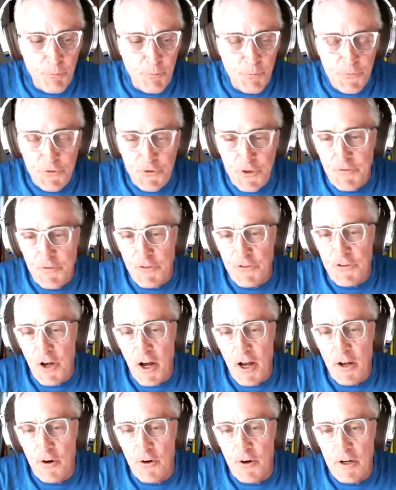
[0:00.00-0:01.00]
Stephen
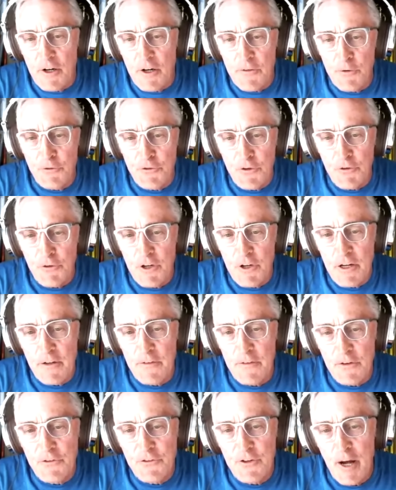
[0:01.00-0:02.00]
Seiler and others have done
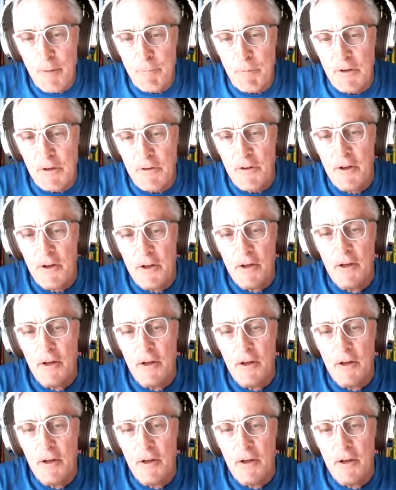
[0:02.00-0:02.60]
on this topic,